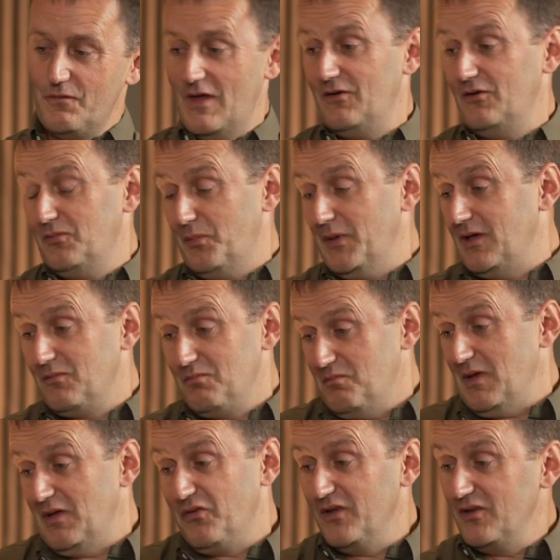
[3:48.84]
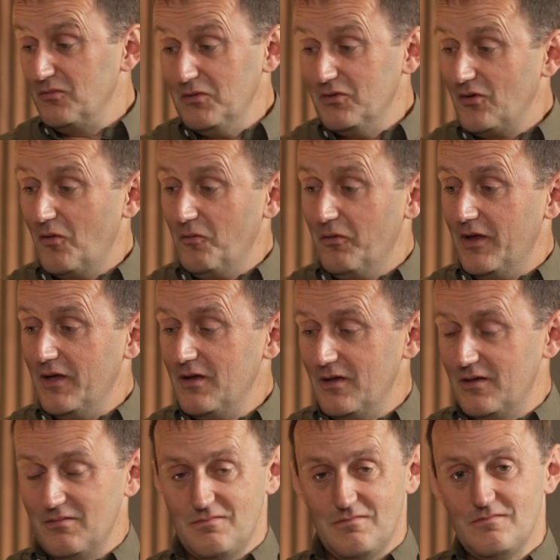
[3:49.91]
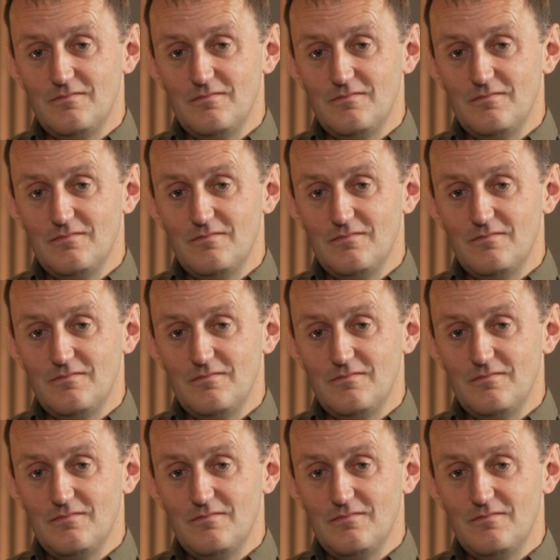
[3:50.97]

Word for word: there is a big thing to be solved there. And